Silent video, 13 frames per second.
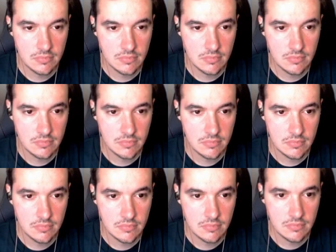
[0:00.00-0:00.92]

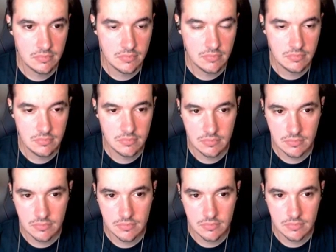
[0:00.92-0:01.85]

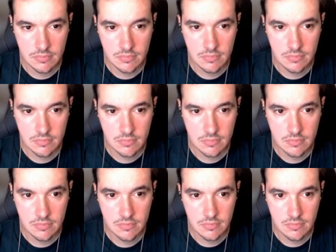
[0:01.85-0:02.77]

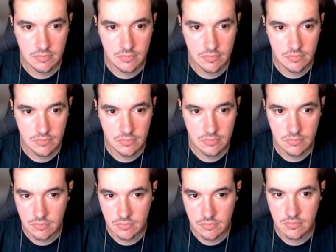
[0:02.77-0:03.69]

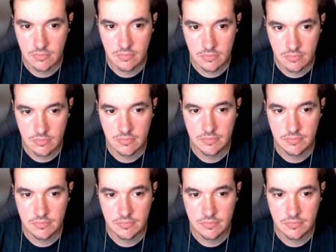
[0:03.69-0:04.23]
This person isn't speaking.